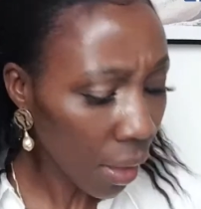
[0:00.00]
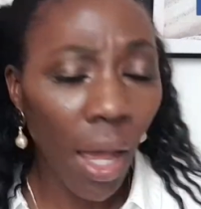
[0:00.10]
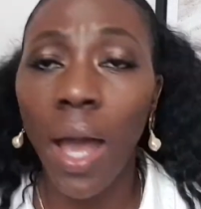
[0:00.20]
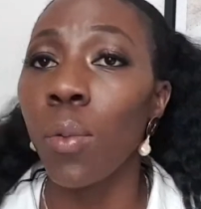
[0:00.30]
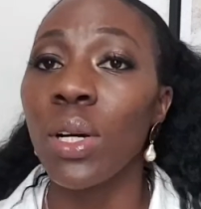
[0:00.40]

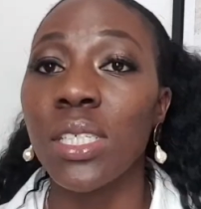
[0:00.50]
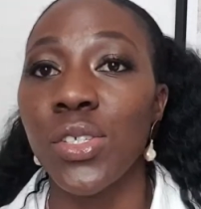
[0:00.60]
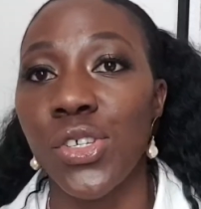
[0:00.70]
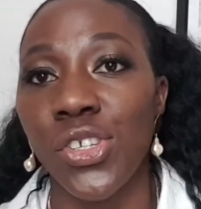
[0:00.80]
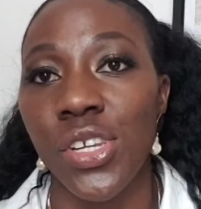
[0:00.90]
I
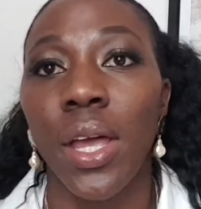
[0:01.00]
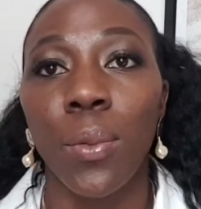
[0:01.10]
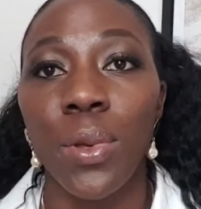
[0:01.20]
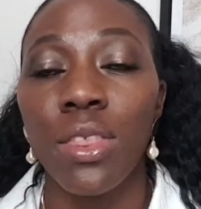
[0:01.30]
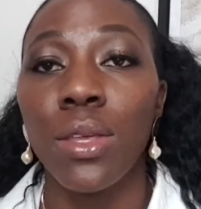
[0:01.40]
wanted to
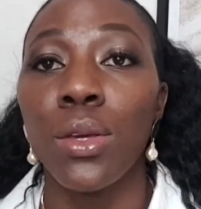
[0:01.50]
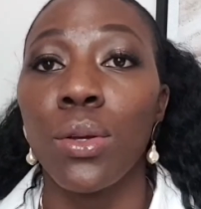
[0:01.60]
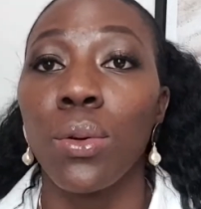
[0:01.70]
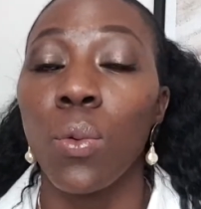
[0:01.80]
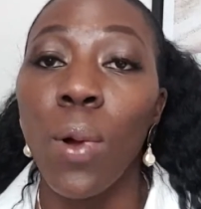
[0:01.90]
share with
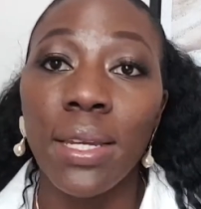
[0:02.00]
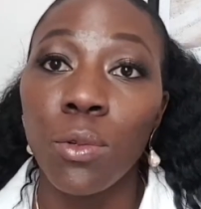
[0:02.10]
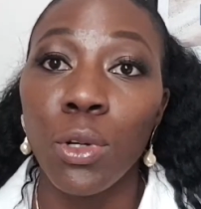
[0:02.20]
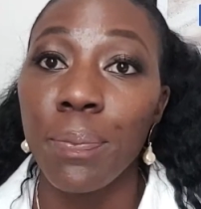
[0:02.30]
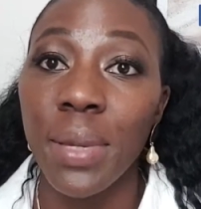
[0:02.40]
you what
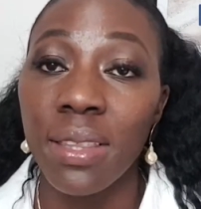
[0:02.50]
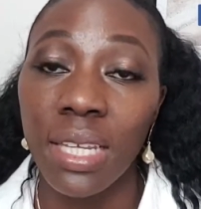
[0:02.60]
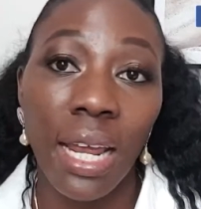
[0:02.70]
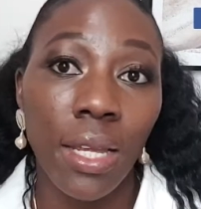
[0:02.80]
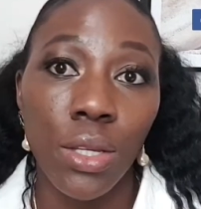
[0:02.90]
equipment
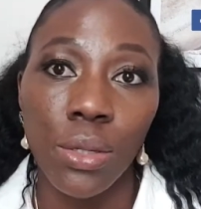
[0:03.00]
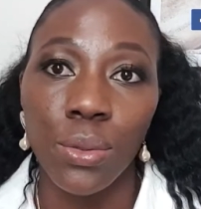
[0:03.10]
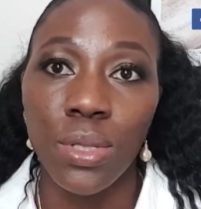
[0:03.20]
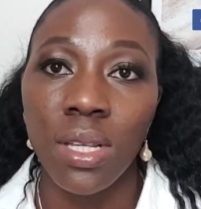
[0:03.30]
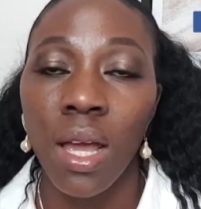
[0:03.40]
that I
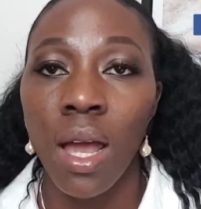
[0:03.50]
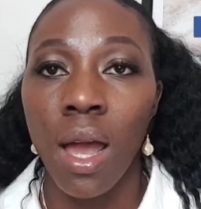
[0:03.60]
use.